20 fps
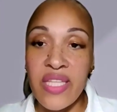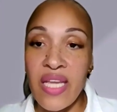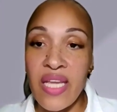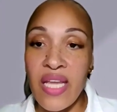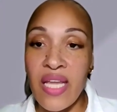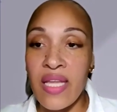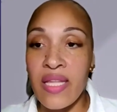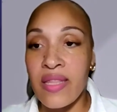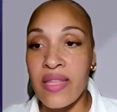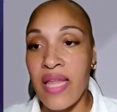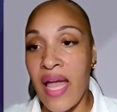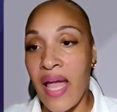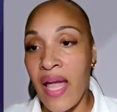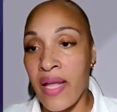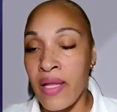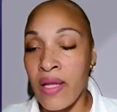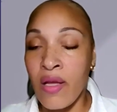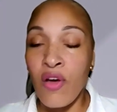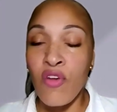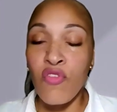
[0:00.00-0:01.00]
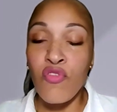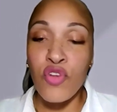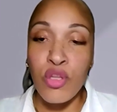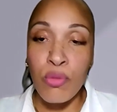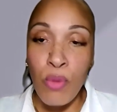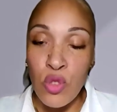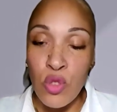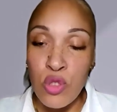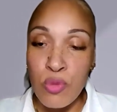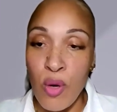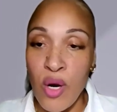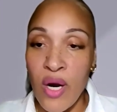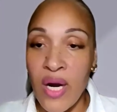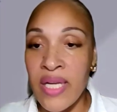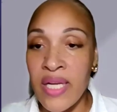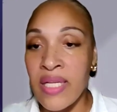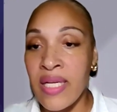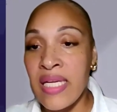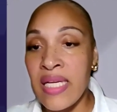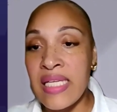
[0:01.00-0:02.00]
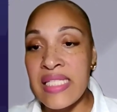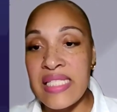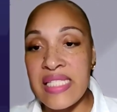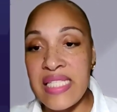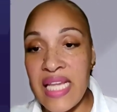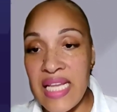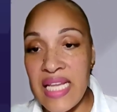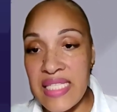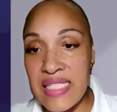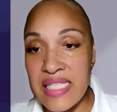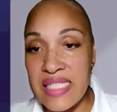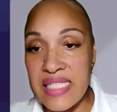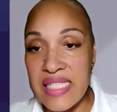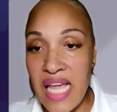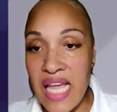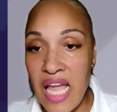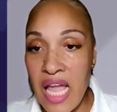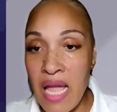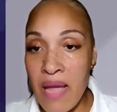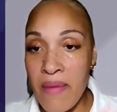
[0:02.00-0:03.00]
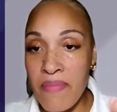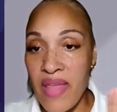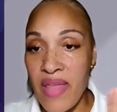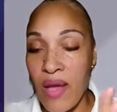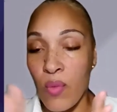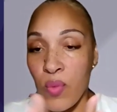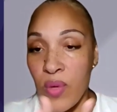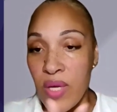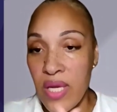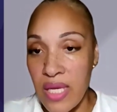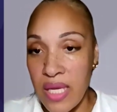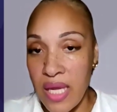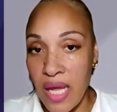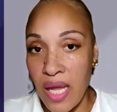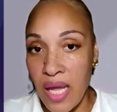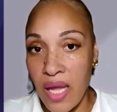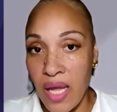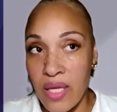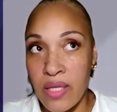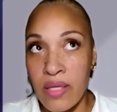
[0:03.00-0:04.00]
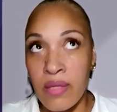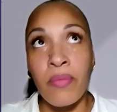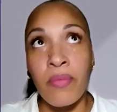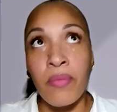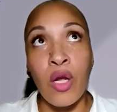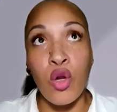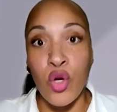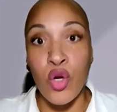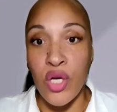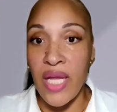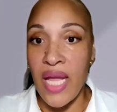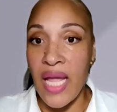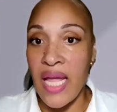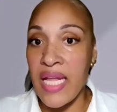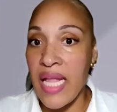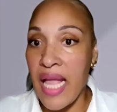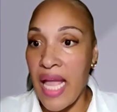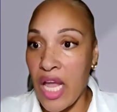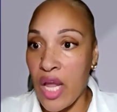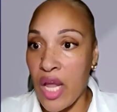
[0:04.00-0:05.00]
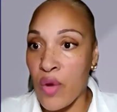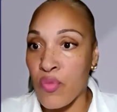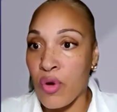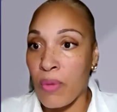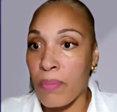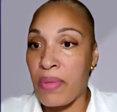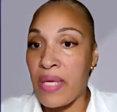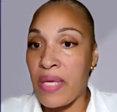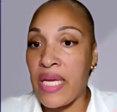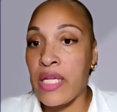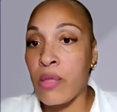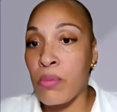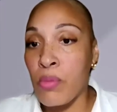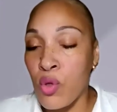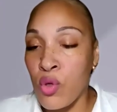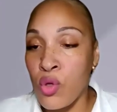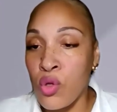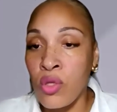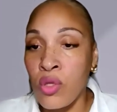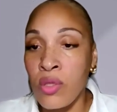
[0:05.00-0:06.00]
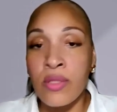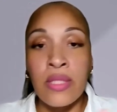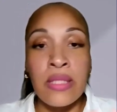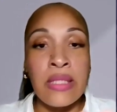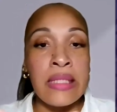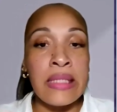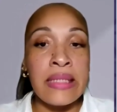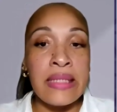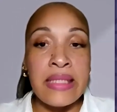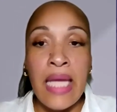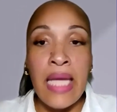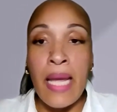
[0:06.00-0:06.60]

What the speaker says: everything that for the most part stays the same, that we can create a repeatable,